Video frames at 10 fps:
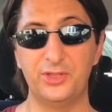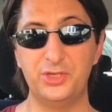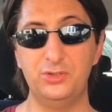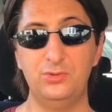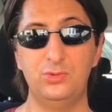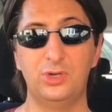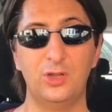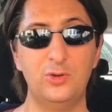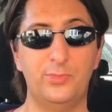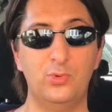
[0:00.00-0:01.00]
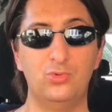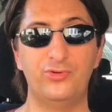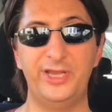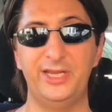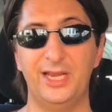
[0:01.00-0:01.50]
the new global
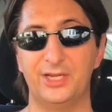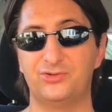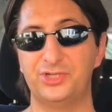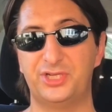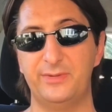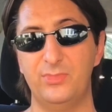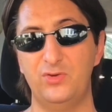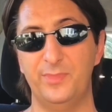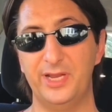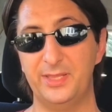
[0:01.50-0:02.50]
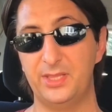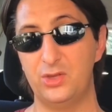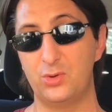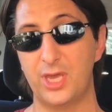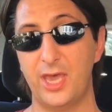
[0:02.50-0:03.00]
green electricity movement in the
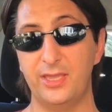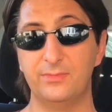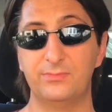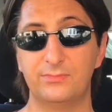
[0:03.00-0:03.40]
U K.